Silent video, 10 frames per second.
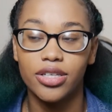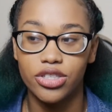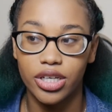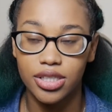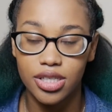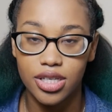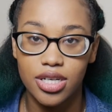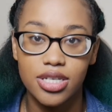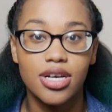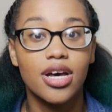JT
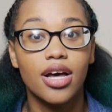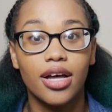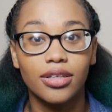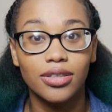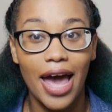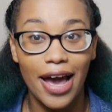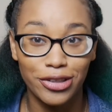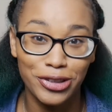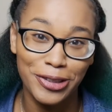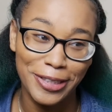
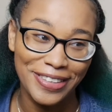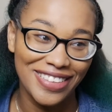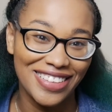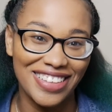actually